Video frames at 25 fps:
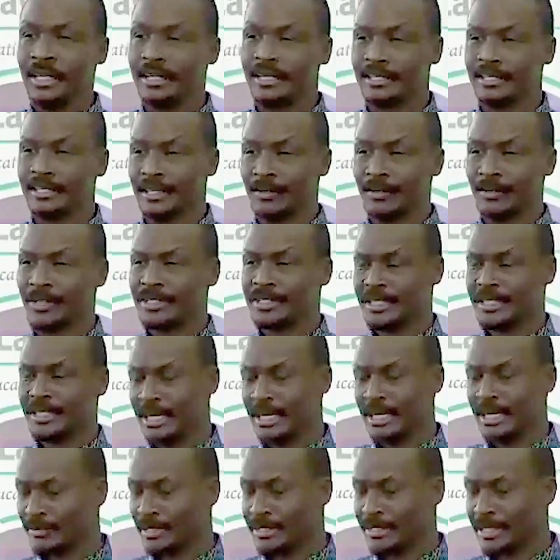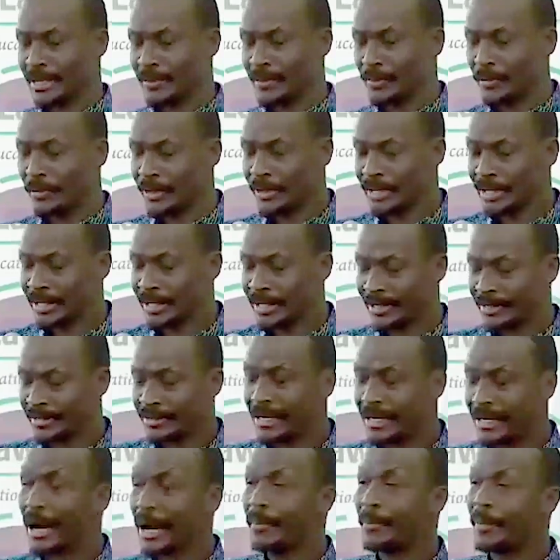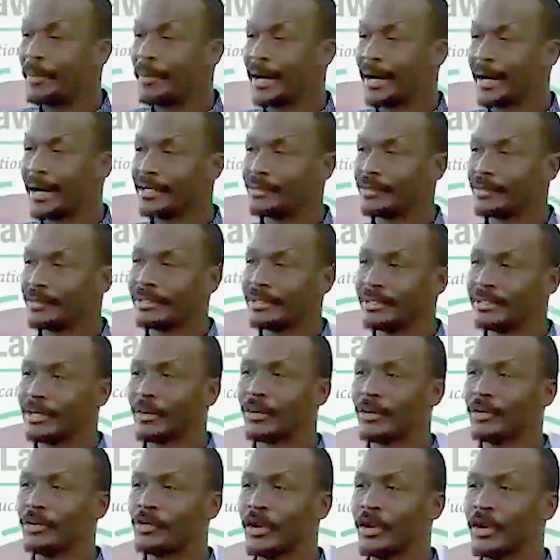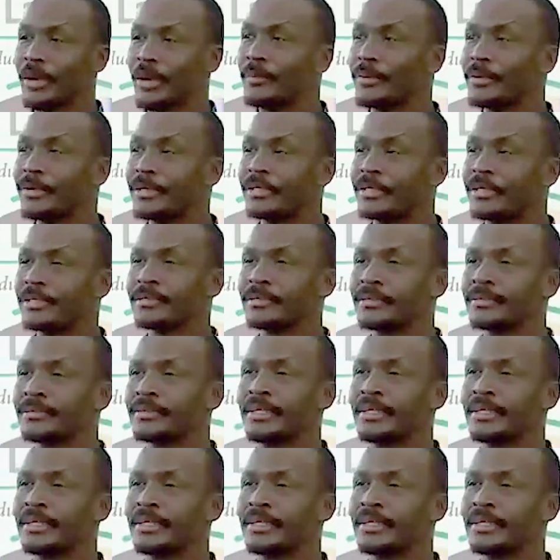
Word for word: that the Westerners, for example, had an upper hand during the colonial epoch.